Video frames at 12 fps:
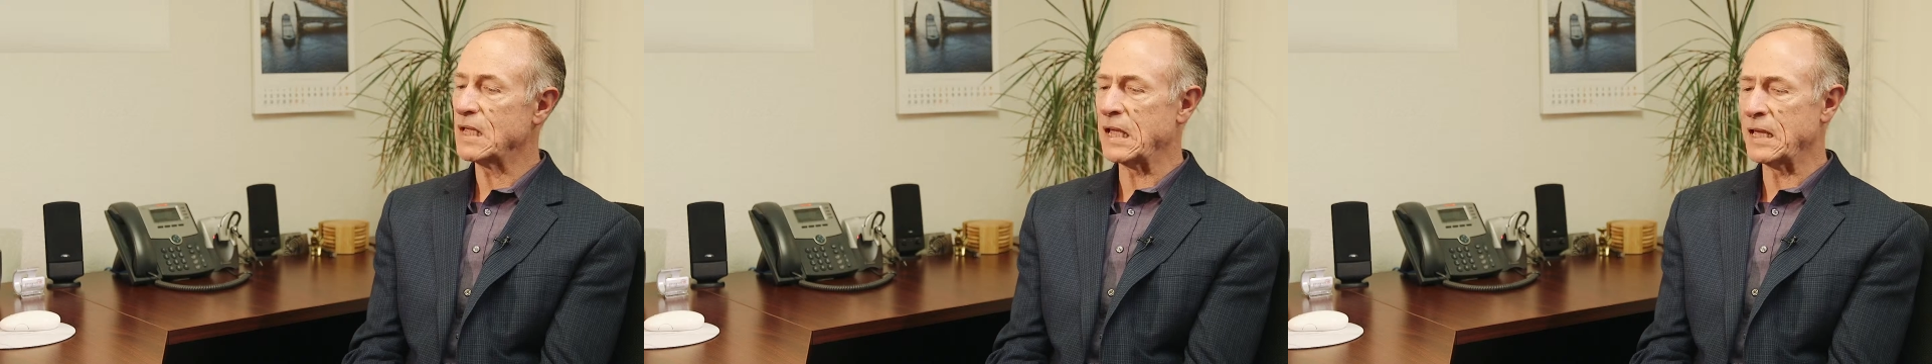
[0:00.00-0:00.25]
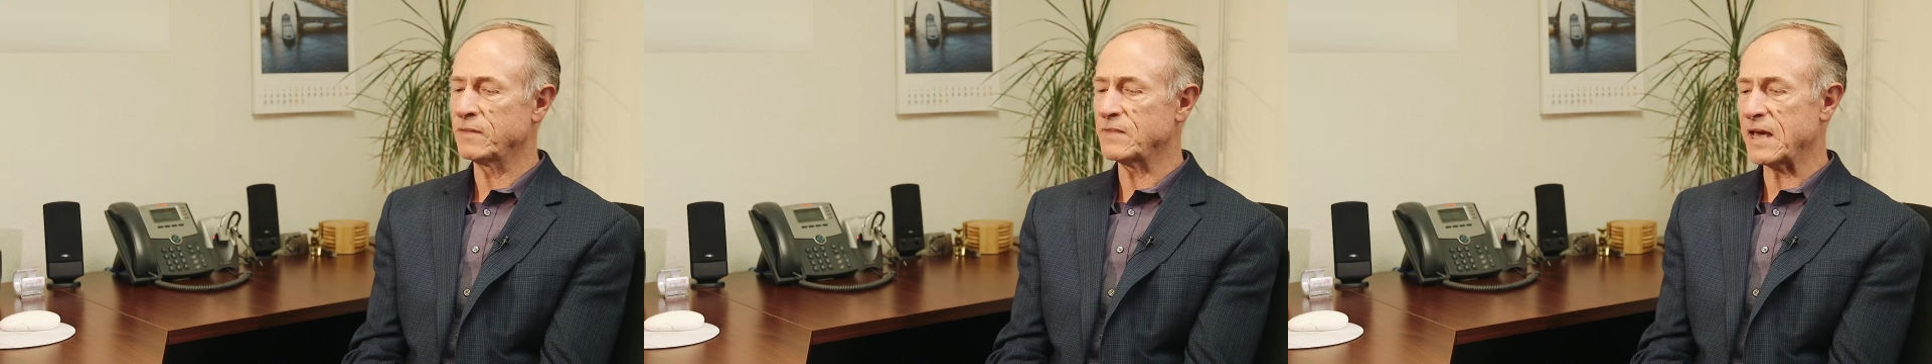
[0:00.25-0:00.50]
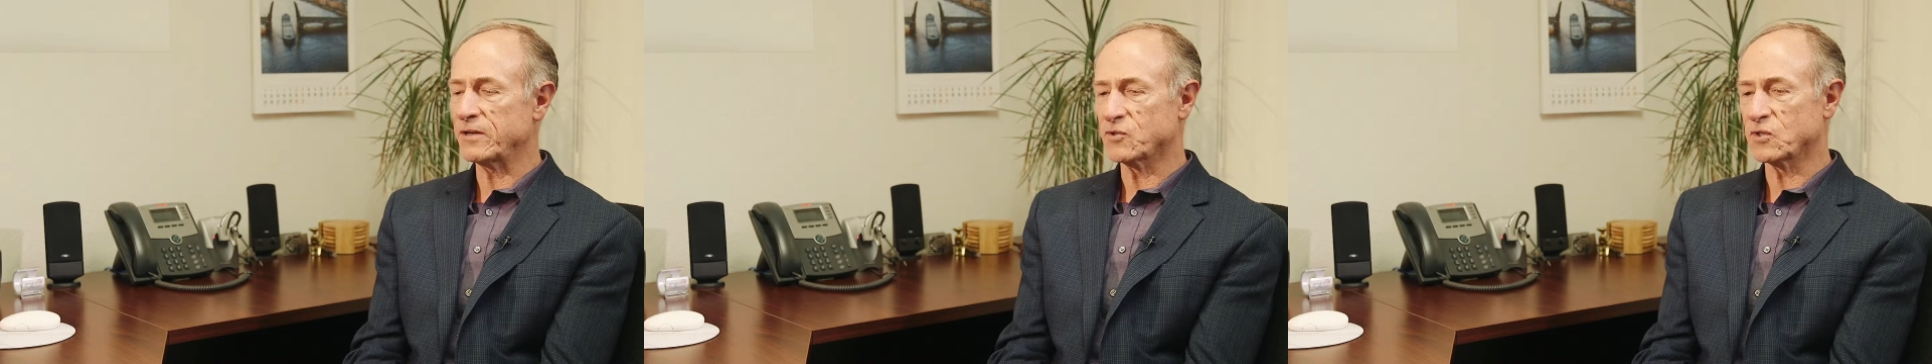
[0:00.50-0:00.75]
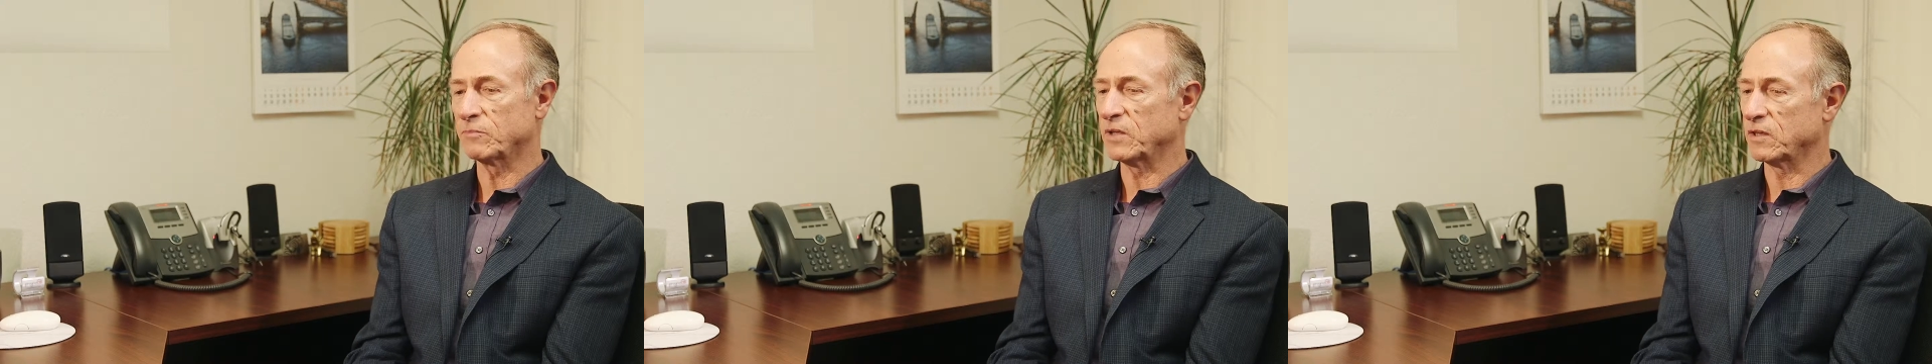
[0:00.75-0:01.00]
And that
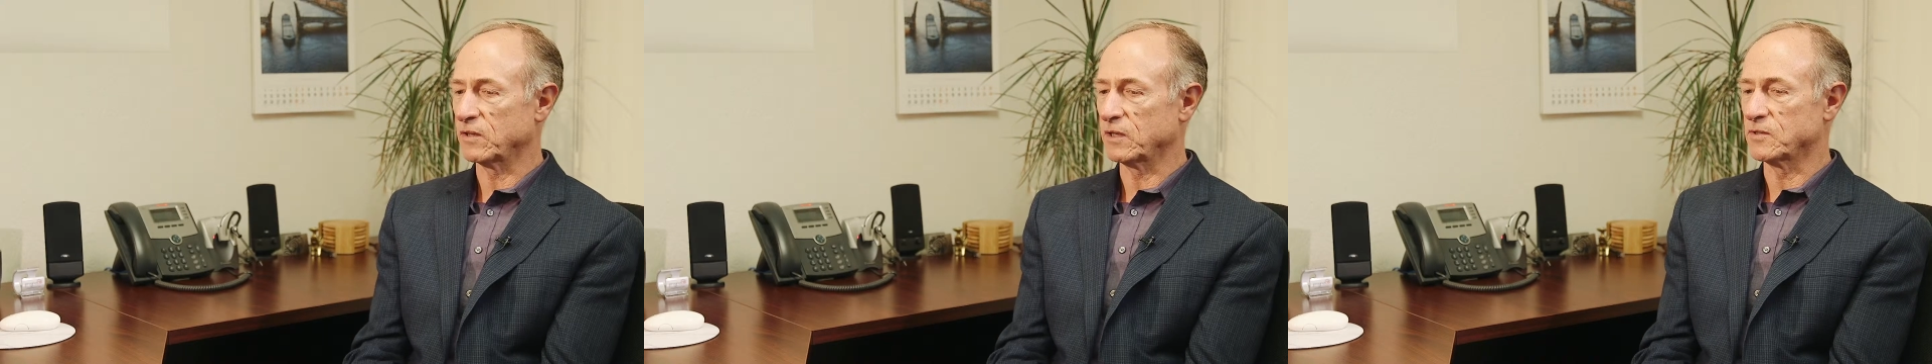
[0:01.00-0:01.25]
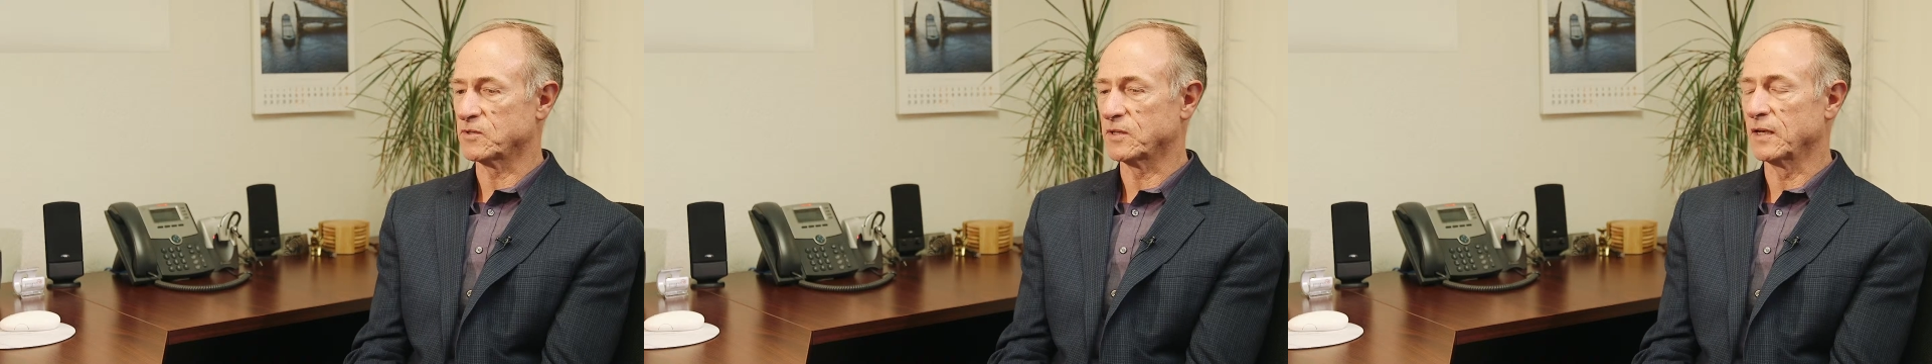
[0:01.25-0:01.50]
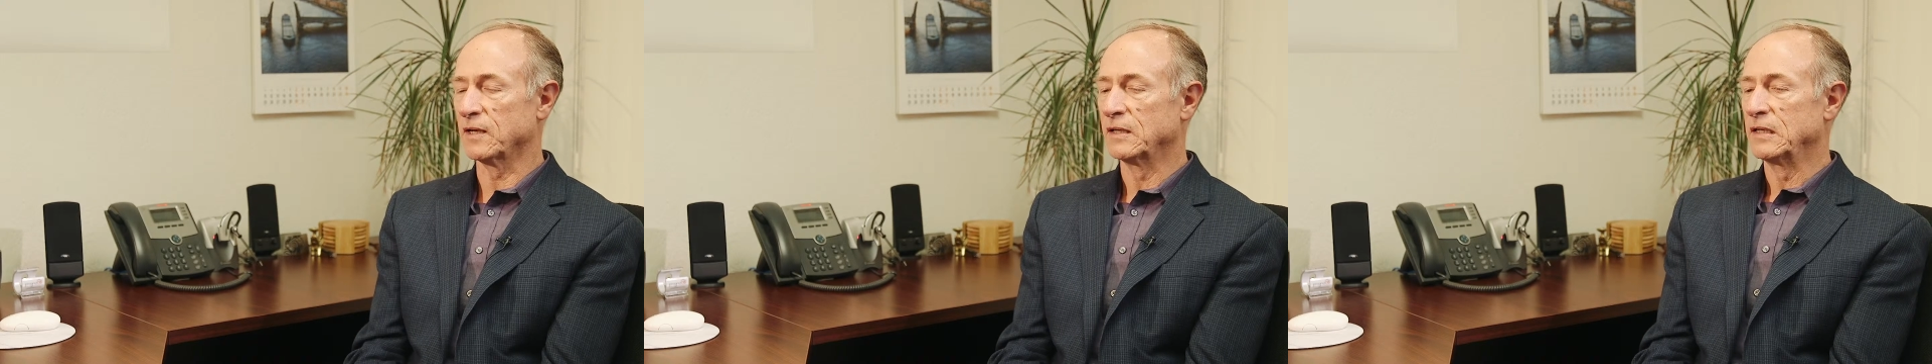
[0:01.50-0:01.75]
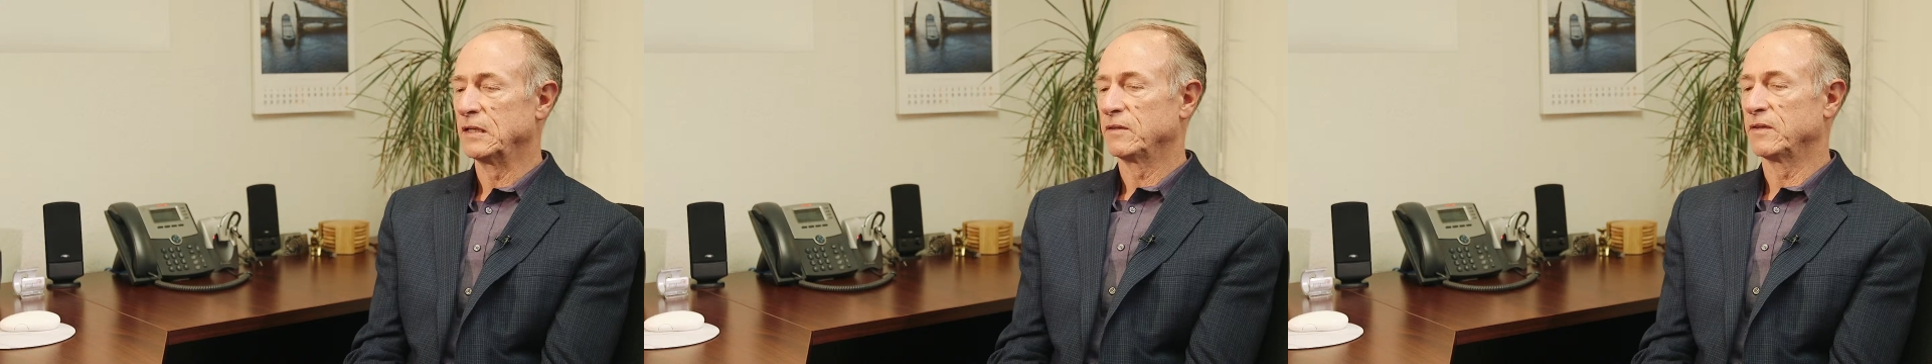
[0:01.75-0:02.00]
is something that is
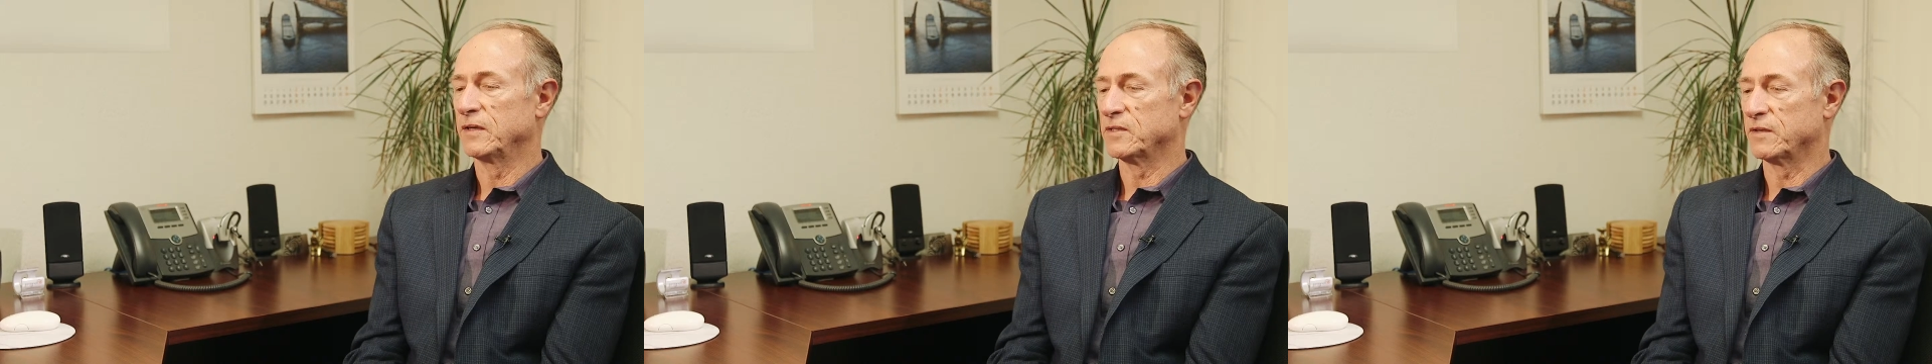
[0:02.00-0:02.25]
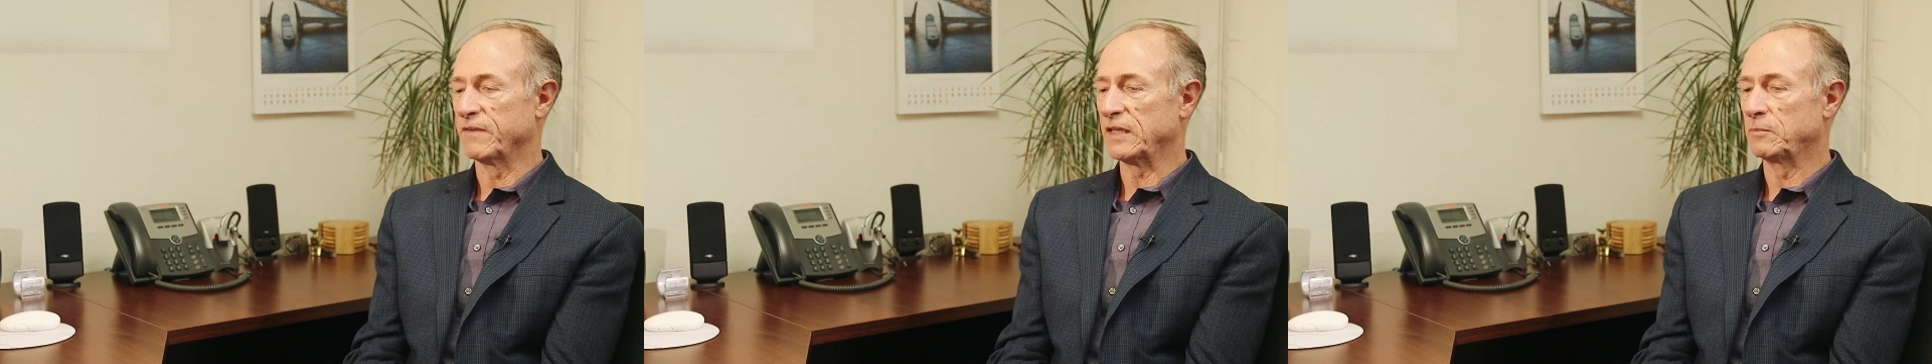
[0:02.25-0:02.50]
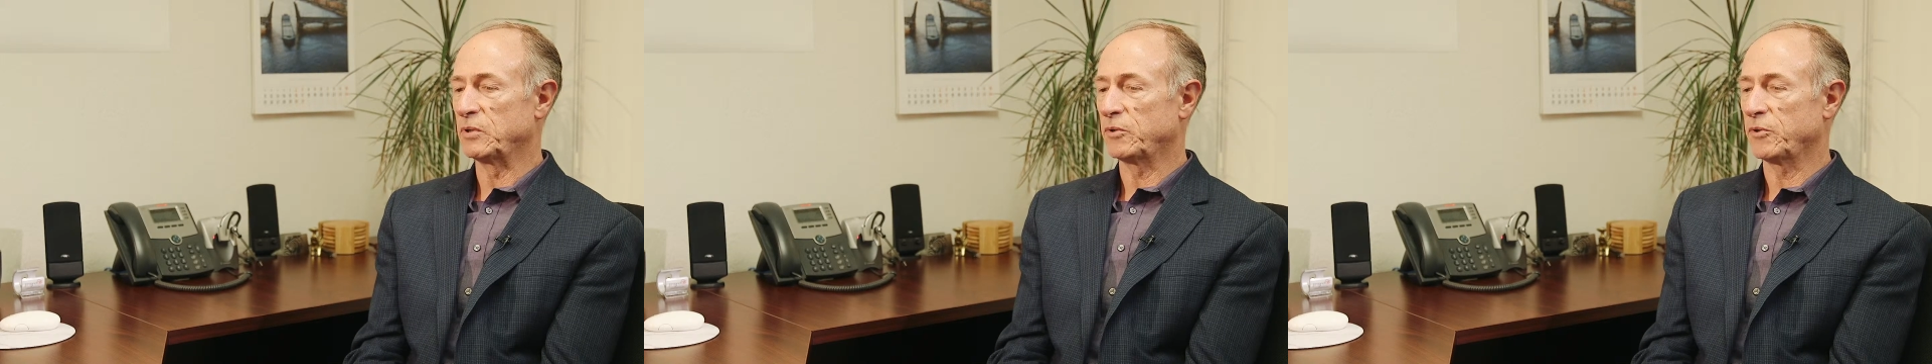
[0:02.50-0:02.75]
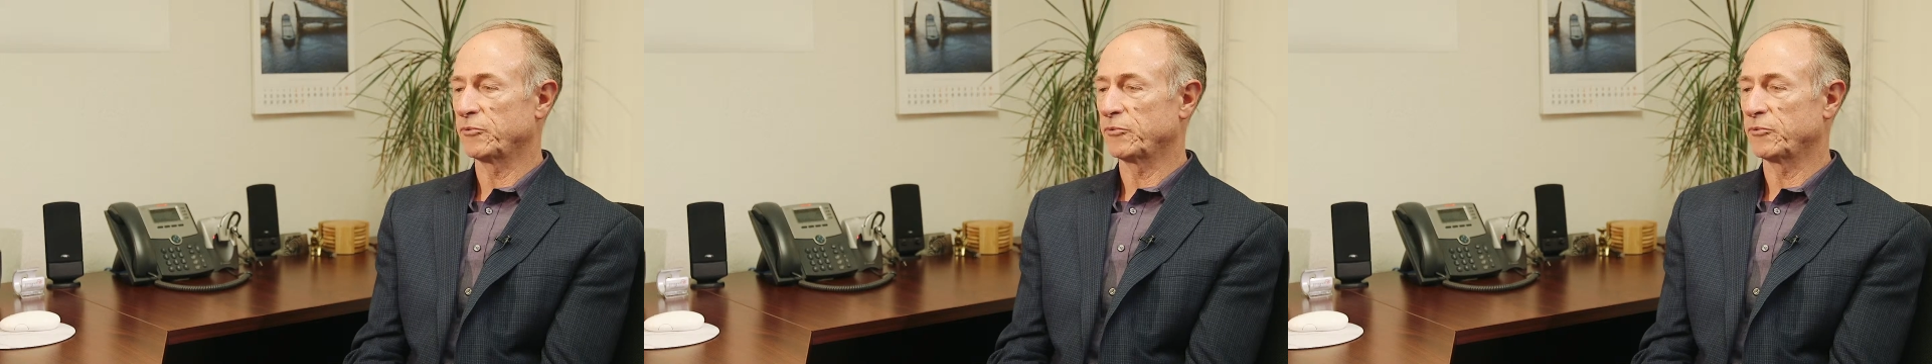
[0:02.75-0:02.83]
available